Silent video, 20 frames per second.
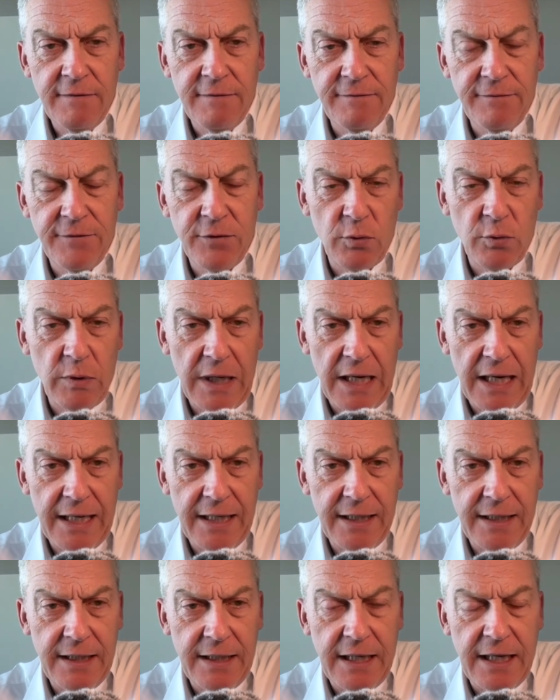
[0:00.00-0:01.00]

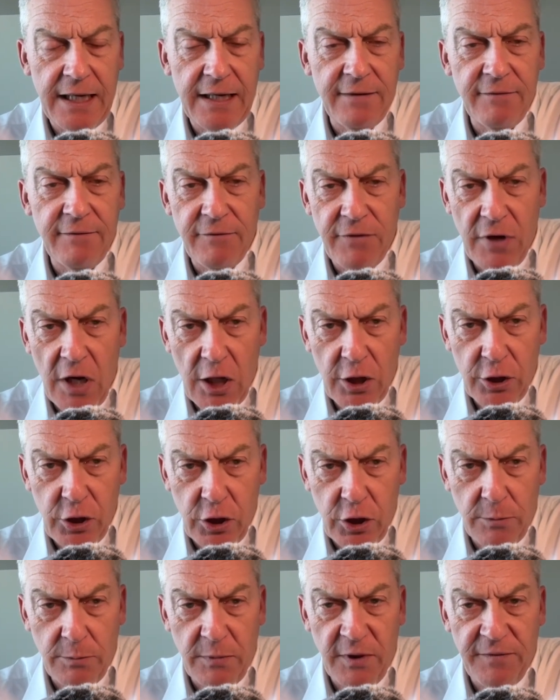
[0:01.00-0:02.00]
variety, and
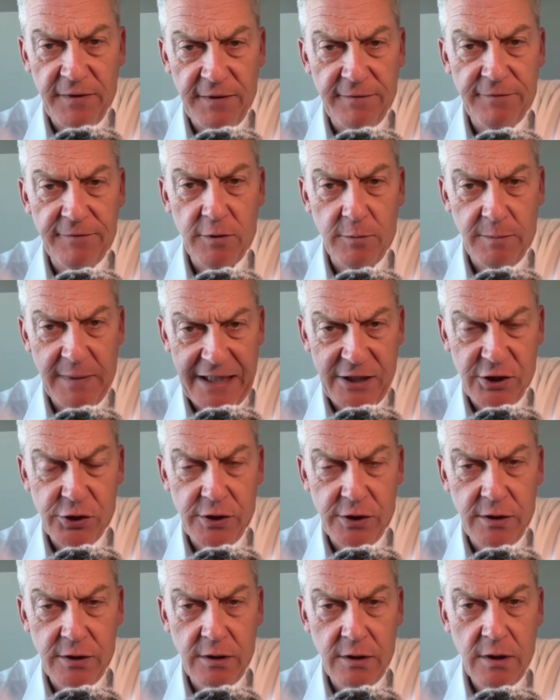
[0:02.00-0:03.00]
volume of
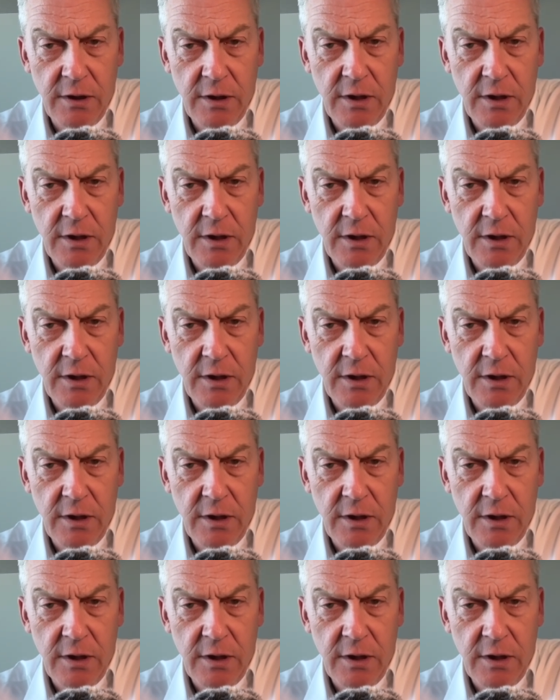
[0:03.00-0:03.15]
information